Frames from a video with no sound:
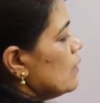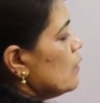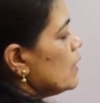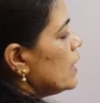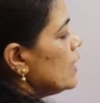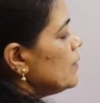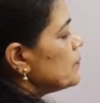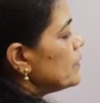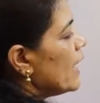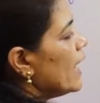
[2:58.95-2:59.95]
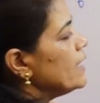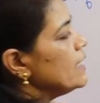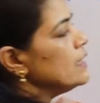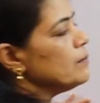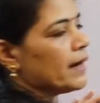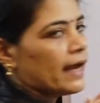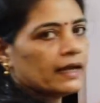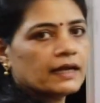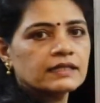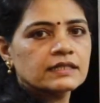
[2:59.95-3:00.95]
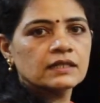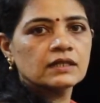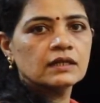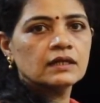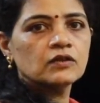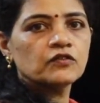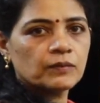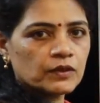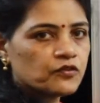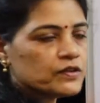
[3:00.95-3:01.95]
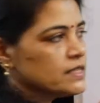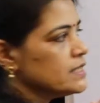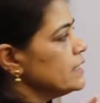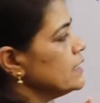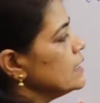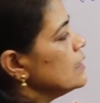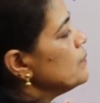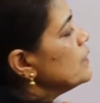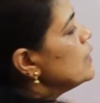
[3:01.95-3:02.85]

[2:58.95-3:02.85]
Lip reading: Okay, and in the bracket from the first term